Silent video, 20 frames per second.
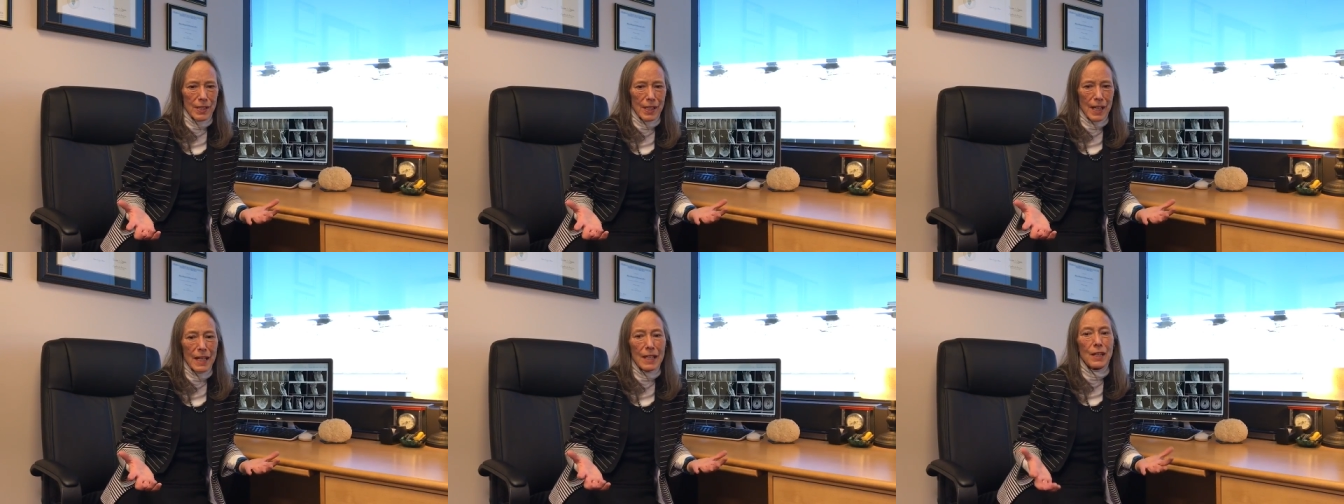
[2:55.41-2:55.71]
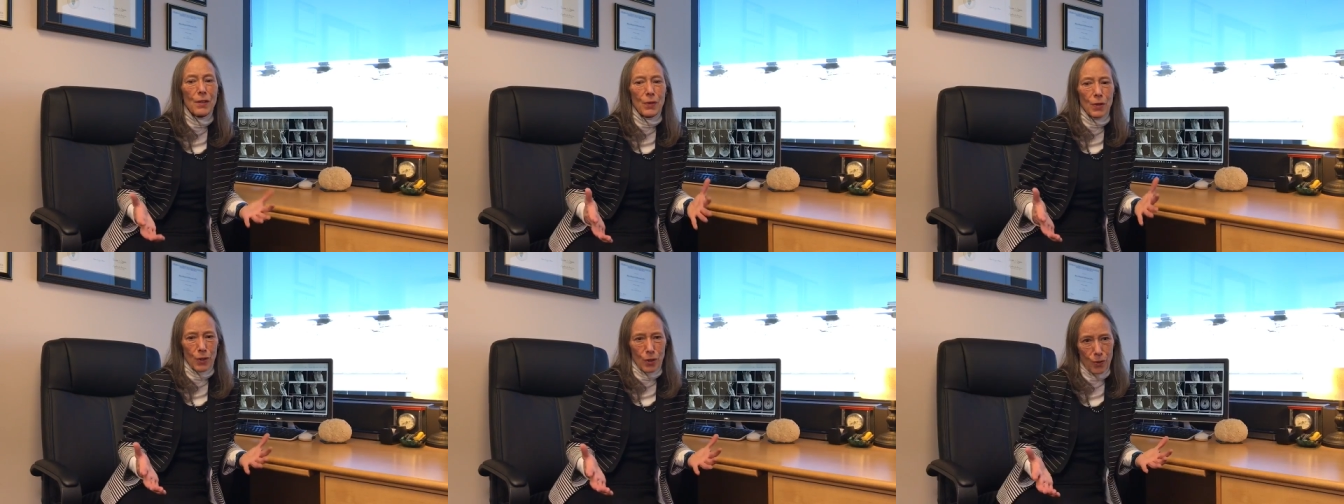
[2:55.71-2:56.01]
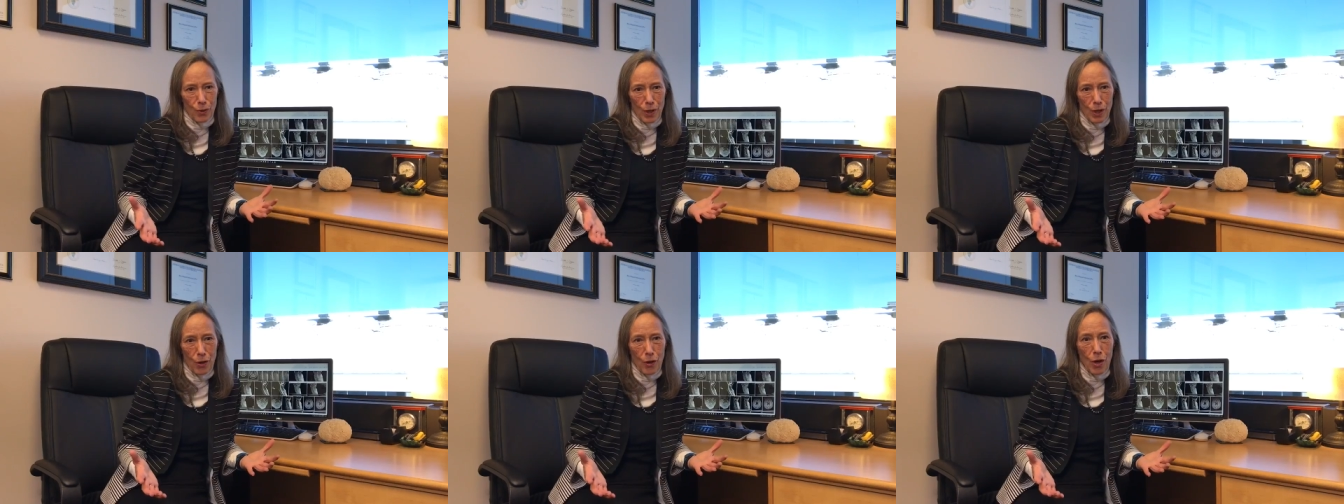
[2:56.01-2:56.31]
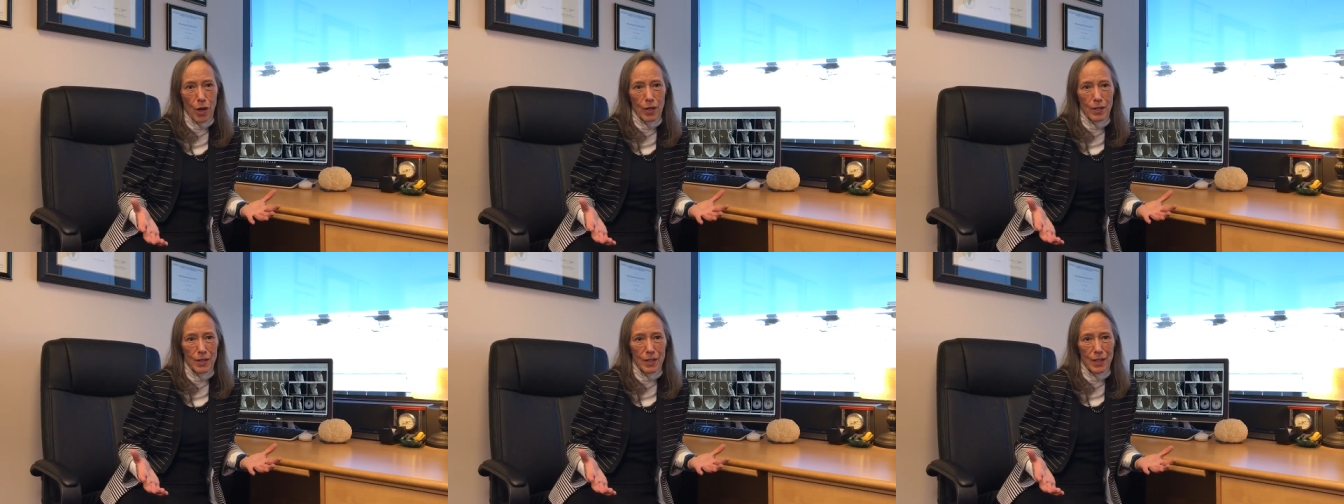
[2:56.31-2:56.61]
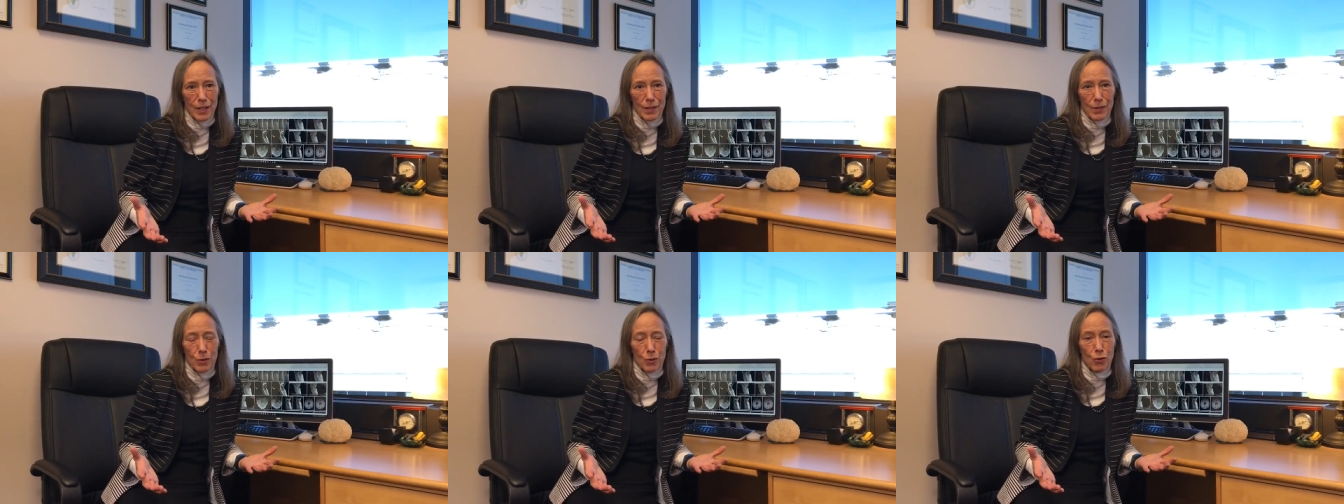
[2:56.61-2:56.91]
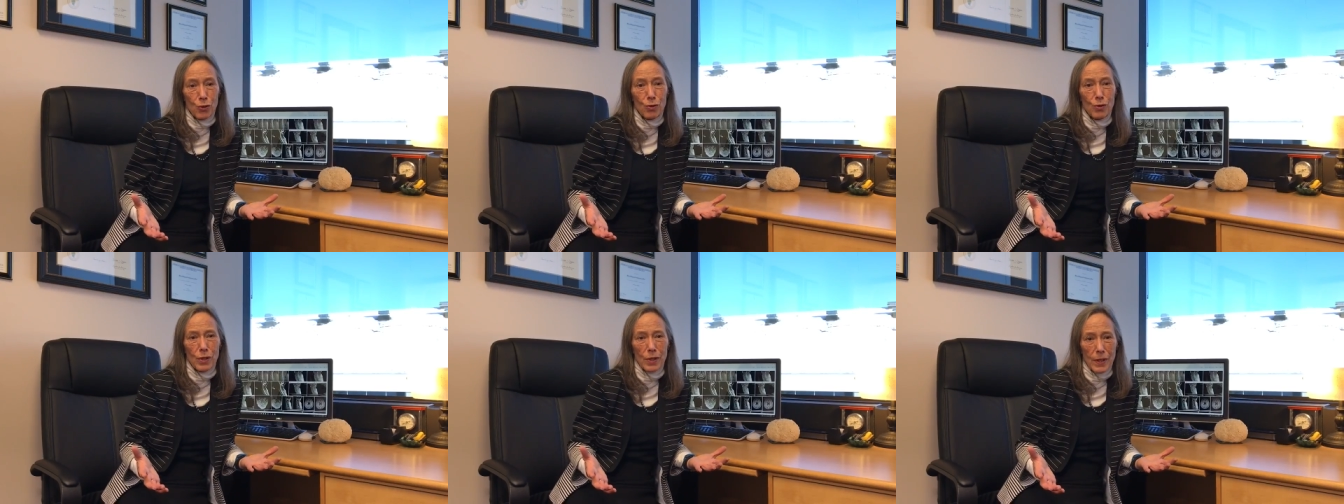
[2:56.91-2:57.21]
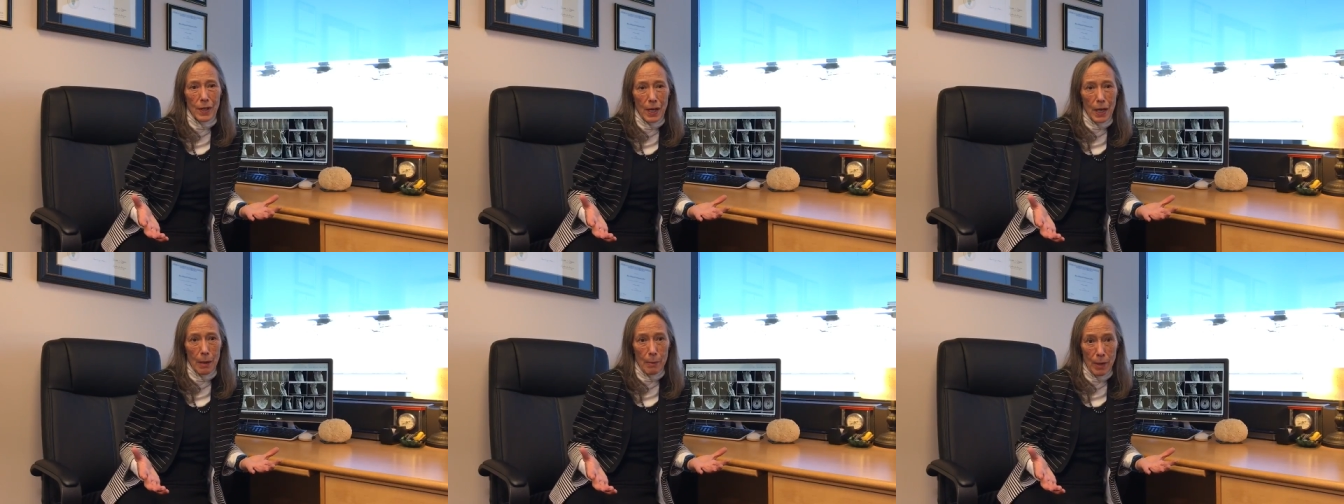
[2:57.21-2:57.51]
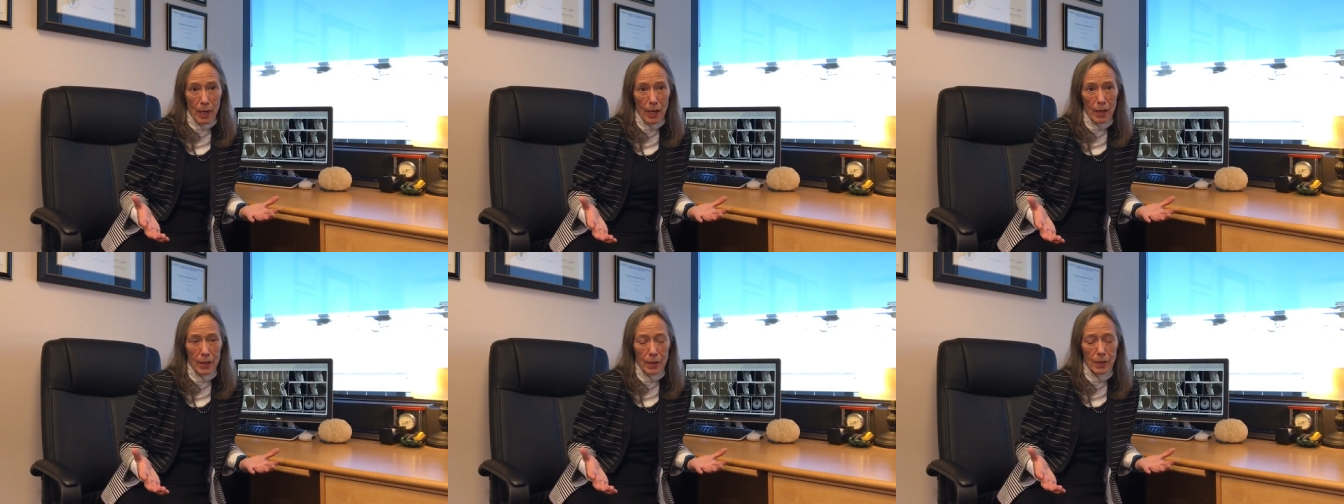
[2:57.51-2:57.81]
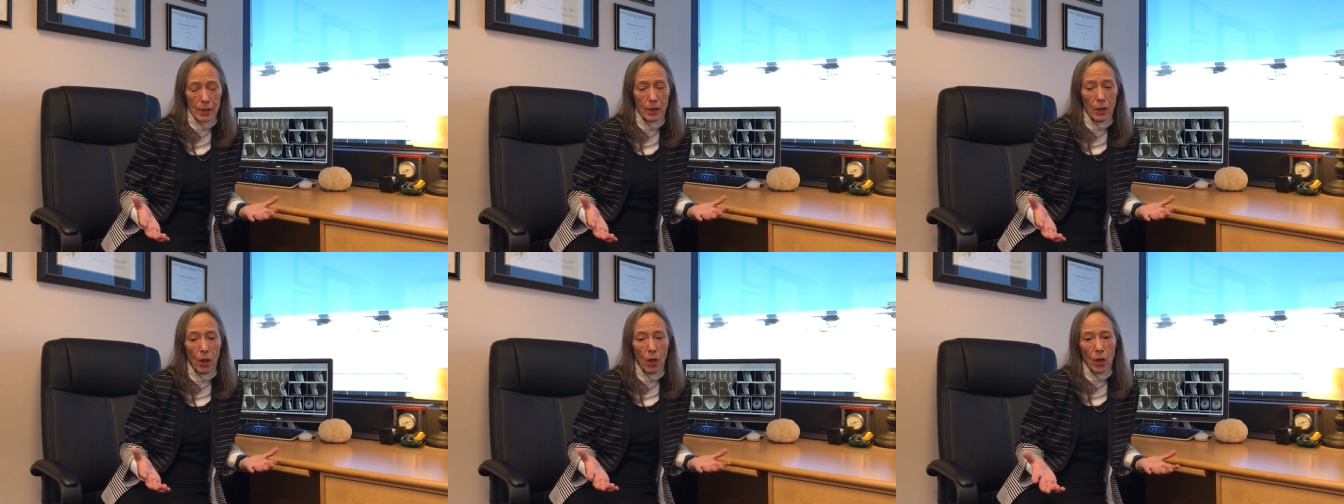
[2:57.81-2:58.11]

anything going on, is due to the MS,